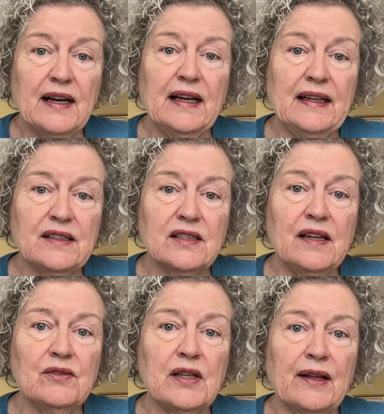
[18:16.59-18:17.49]
And it
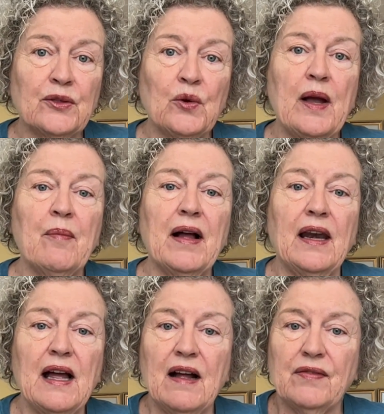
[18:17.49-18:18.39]
seems like throughout my
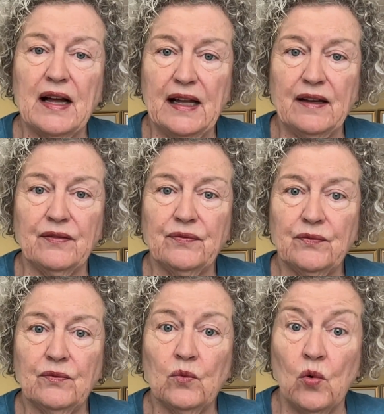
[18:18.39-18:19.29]
life I have
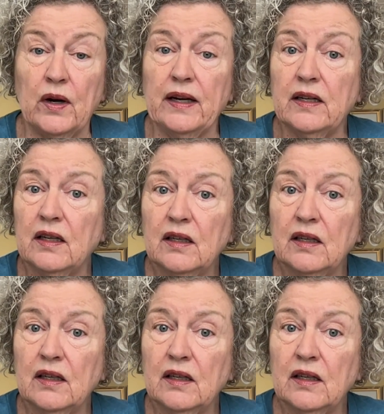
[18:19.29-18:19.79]
wanted,